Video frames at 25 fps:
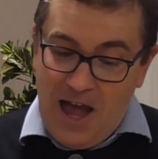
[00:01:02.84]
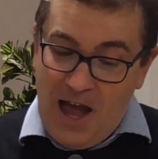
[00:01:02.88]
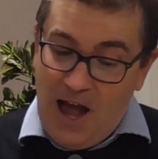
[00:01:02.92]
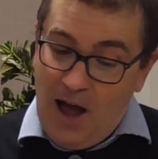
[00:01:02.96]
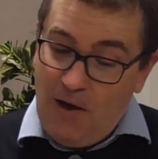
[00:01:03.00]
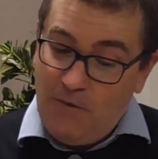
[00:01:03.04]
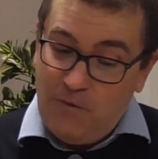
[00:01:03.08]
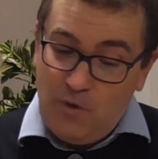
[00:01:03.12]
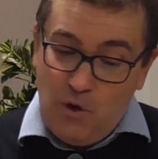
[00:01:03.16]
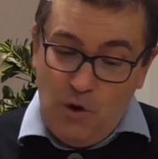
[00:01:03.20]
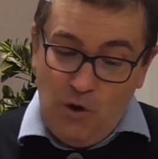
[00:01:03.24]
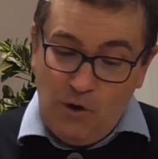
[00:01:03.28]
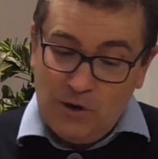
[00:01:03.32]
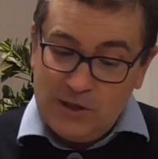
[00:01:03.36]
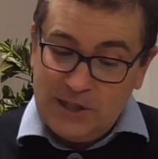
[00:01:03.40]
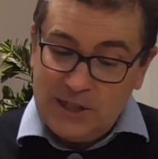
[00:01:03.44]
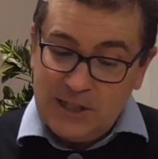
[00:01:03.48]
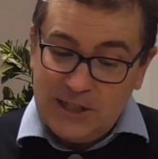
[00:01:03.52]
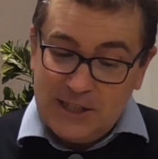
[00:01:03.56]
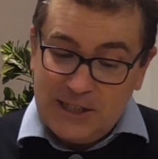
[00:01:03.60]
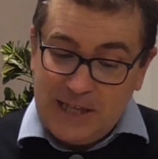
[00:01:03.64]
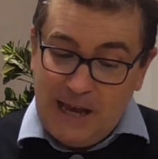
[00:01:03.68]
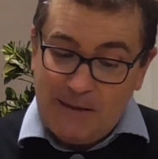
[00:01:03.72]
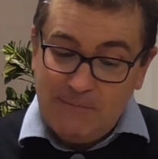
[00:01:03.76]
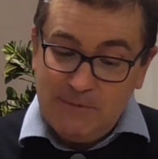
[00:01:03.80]
Of
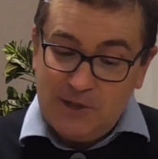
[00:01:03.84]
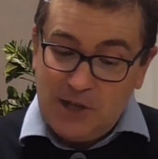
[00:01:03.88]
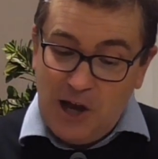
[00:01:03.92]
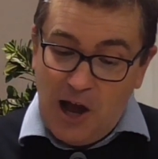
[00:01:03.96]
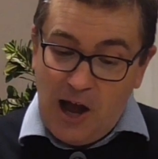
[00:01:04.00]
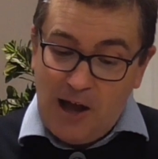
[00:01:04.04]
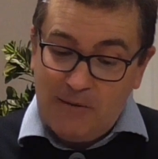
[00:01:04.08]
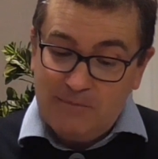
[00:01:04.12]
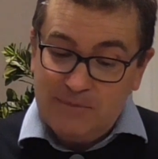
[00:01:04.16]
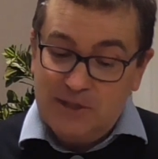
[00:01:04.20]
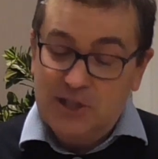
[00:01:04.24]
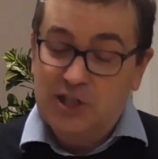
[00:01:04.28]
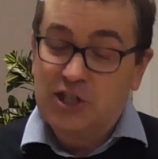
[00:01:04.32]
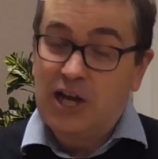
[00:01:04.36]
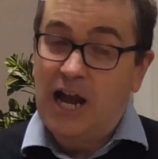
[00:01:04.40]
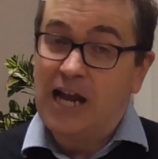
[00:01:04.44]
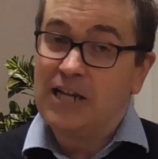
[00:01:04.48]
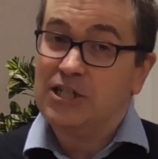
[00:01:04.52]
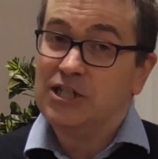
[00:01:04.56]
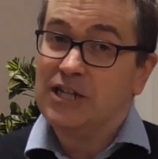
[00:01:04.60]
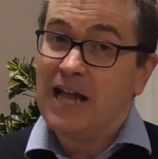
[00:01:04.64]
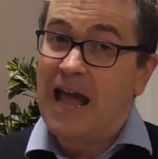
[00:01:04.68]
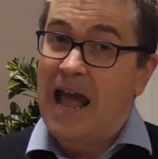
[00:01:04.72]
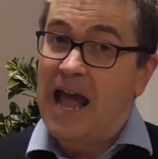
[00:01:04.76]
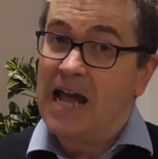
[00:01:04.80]
course, sometimes
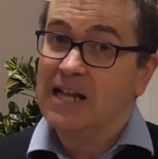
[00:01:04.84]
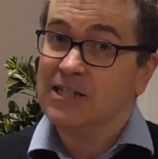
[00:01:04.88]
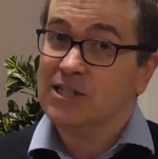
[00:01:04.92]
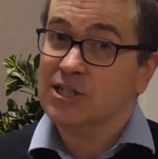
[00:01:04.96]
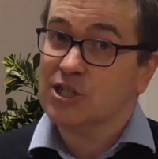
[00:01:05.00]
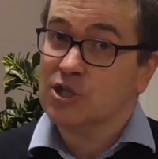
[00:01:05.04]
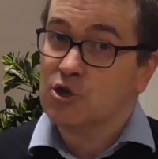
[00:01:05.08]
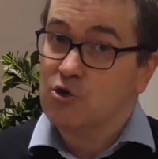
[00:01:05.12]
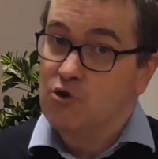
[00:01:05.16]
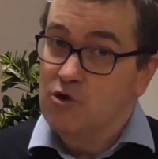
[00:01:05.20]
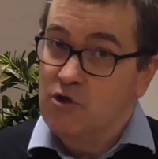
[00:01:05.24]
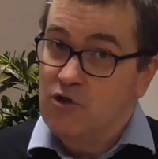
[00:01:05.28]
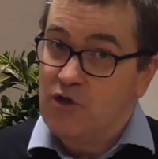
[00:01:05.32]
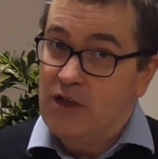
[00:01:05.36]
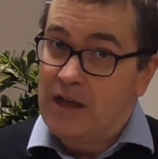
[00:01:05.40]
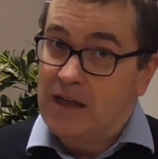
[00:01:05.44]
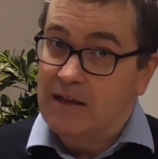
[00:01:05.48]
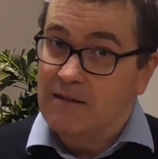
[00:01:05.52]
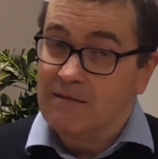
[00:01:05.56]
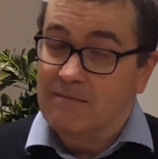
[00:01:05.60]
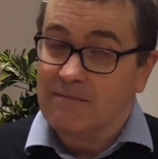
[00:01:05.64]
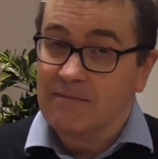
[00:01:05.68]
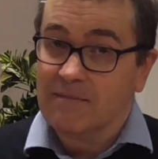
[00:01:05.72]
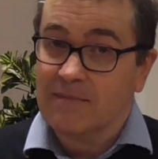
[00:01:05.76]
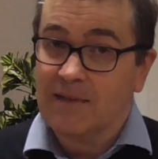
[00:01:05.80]
changing hands is a good
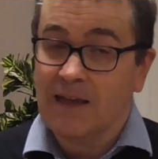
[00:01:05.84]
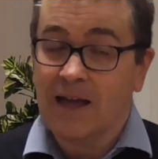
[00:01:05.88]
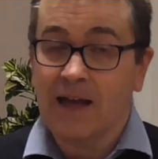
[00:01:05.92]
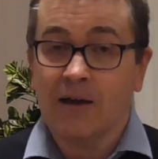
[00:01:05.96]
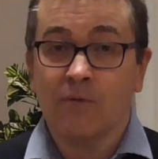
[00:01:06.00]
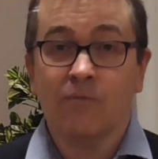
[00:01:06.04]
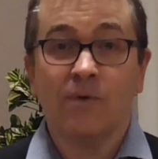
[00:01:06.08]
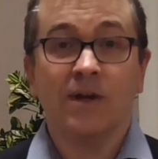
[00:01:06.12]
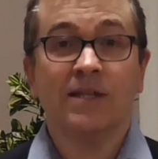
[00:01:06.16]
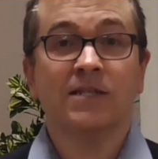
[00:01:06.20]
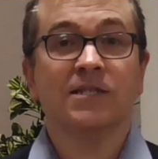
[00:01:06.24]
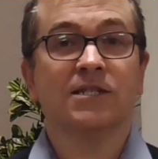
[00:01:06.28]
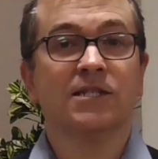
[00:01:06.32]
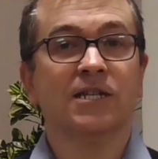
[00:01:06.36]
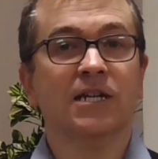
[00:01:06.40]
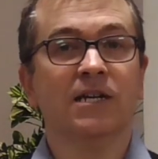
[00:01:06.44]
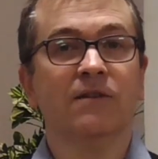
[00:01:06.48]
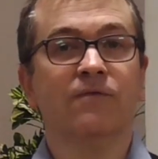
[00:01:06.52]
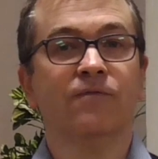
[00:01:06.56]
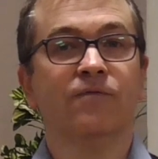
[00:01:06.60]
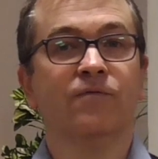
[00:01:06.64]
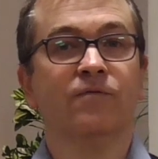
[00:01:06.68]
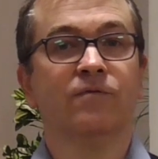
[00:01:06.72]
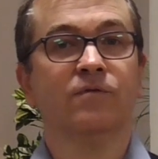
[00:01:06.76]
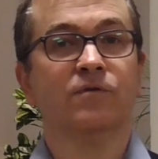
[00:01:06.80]
thing. When
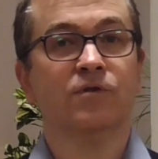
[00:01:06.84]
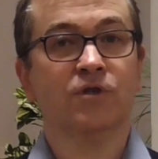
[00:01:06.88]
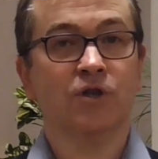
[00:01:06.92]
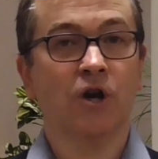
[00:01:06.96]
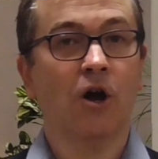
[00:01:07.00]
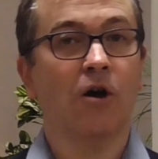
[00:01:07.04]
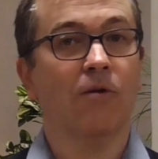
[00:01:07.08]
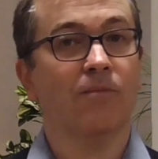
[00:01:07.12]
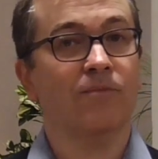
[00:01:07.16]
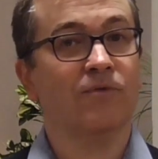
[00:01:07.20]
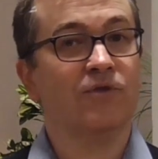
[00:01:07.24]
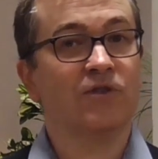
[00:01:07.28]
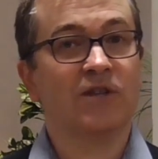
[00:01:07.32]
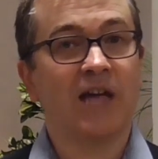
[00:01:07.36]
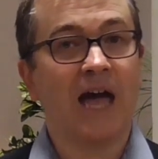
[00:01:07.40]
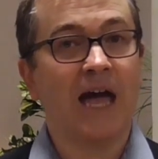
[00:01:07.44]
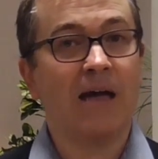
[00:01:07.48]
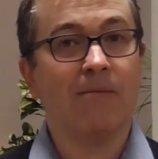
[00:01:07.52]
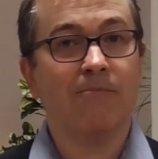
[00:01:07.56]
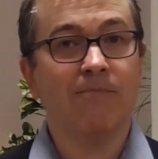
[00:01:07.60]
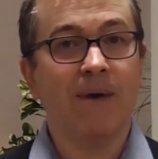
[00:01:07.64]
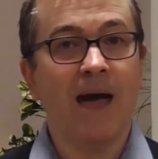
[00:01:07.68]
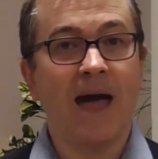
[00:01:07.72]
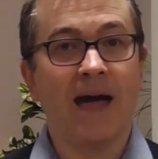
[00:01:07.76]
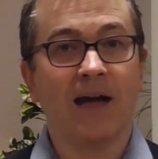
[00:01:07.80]
Steve Jobs
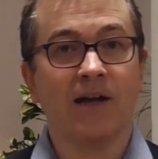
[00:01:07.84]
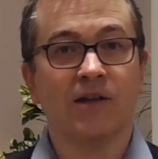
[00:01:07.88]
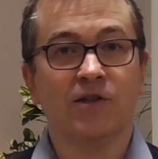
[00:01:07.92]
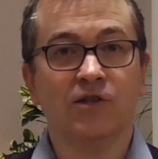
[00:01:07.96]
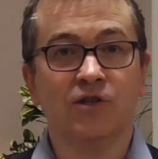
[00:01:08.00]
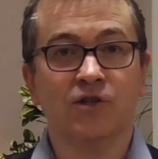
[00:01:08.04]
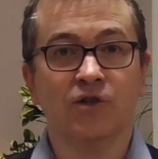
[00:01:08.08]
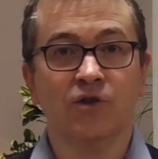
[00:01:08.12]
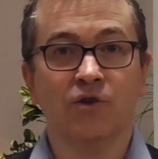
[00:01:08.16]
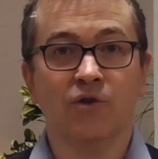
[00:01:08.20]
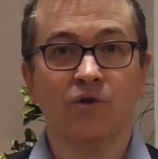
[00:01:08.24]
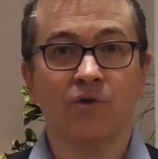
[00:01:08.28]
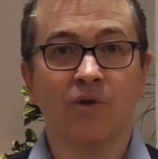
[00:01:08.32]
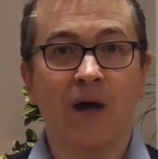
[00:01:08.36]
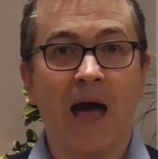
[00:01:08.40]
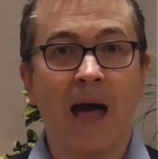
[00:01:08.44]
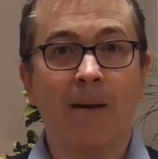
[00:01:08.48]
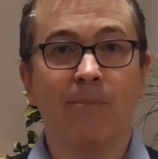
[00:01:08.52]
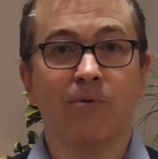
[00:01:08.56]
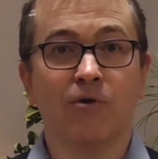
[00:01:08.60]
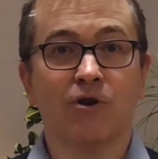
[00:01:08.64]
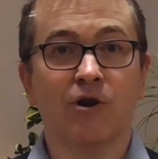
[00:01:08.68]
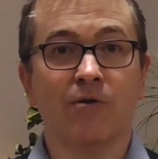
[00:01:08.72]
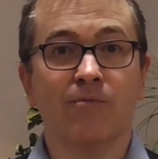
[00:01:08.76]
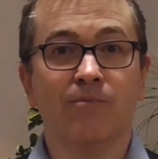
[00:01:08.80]
came back to
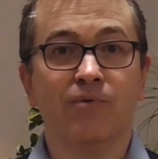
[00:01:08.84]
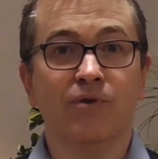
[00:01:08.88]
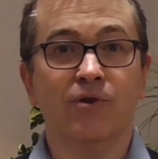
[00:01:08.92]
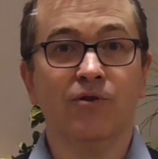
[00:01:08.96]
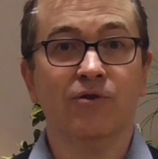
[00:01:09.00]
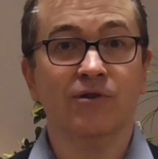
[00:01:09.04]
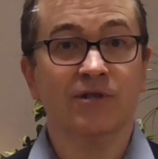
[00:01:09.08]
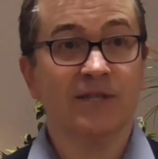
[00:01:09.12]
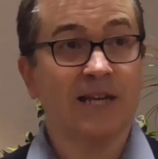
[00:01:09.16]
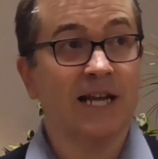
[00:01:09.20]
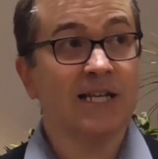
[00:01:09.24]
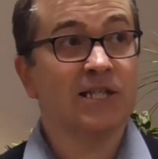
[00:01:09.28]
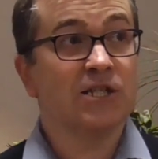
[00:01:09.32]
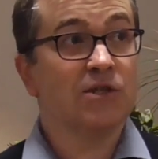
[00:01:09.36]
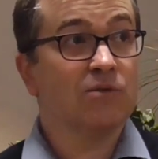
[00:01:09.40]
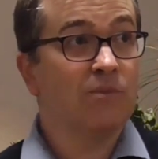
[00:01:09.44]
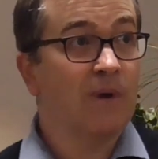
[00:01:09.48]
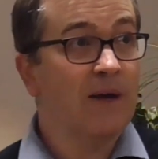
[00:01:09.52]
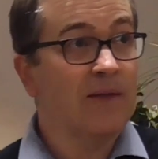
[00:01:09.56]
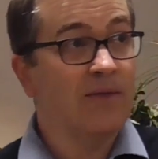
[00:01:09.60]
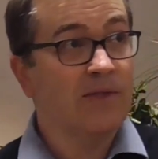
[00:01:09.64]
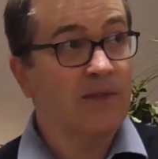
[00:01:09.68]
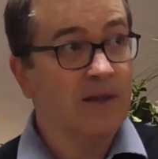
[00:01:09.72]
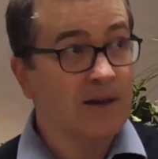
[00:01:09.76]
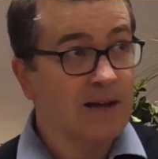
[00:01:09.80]
Apple Computers, that's
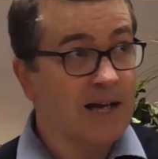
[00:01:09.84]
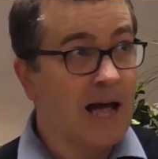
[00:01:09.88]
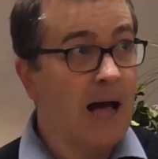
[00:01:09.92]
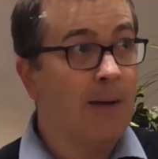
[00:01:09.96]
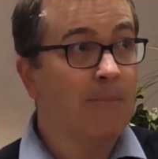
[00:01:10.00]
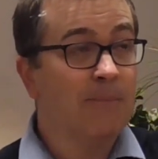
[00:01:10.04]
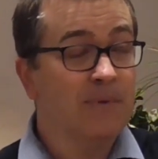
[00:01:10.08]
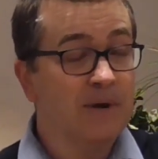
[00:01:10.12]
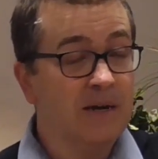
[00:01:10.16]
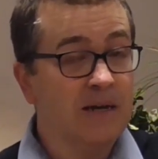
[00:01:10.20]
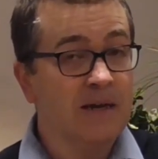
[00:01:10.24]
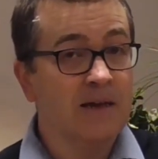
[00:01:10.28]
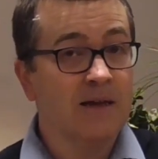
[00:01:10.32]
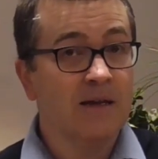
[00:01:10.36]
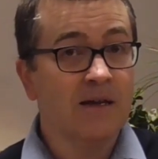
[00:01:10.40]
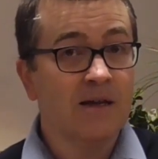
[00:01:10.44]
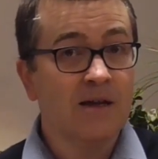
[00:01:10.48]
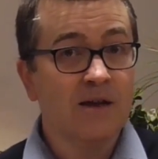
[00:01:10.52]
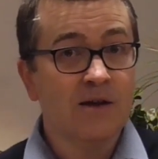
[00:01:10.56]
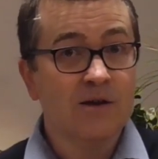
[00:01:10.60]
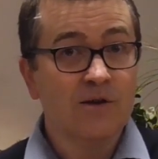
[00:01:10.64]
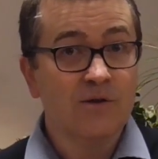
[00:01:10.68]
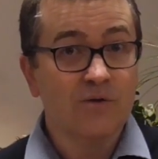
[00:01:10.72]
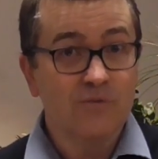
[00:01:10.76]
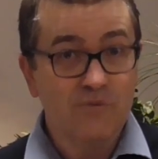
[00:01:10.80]
when the company
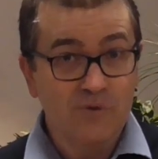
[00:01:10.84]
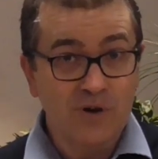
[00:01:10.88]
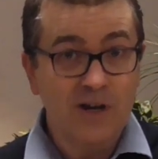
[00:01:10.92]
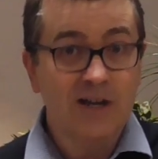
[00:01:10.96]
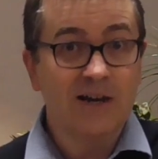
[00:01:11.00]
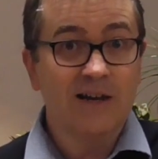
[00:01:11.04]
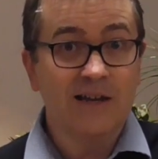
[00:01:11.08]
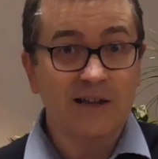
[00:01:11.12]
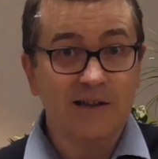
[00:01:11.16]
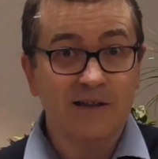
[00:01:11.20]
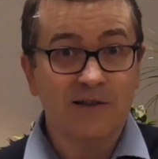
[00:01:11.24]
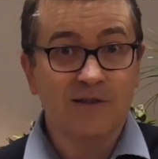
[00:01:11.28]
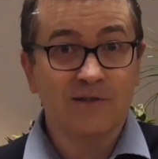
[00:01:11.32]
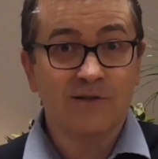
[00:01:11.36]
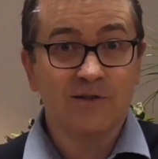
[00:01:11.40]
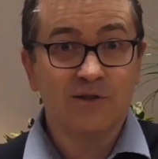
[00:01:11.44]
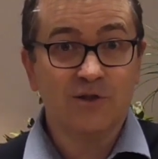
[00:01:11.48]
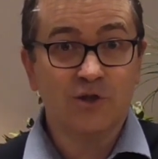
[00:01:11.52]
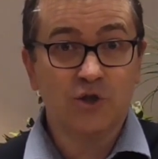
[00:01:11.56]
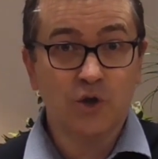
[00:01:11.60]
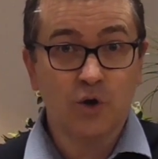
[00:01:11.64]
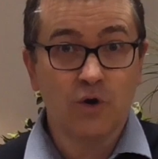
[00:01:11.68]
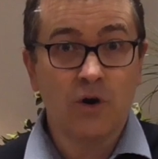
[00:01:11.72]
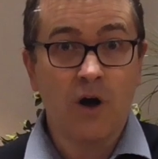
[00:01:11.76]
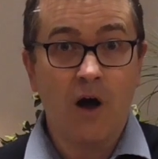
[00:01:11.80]
really
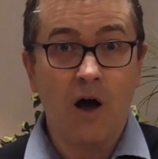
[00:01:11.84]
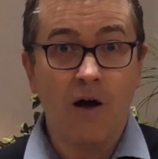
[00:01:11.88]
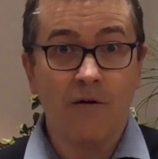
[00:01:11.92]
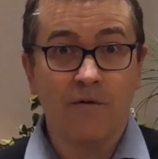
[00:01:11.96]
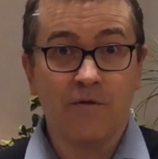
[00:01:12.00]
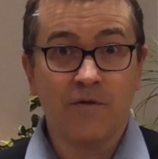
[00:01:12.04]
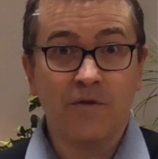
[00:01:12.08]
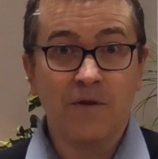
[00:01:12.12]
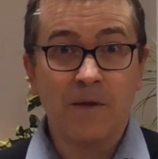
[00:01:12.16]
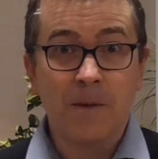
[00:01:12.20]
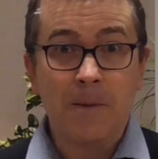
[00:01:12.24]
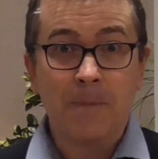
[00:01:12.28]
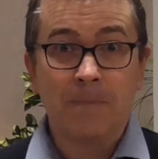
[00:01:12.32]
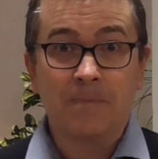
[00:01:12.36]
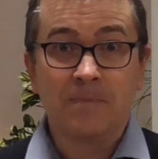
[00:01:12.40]
took off.